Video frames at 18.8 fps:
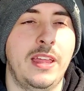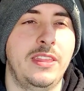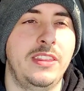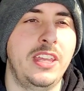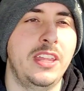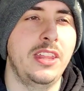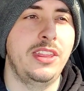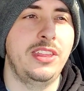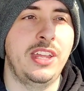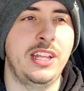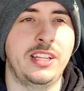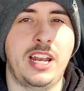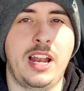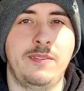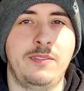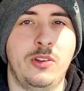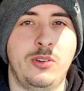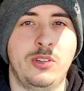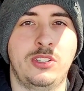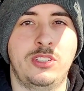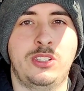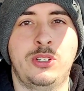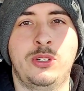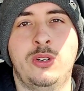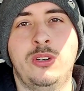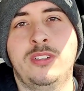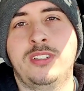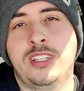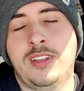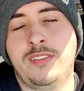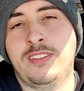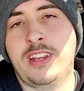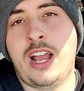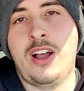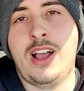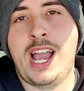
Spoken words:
The other thing that I've noticed too is they've now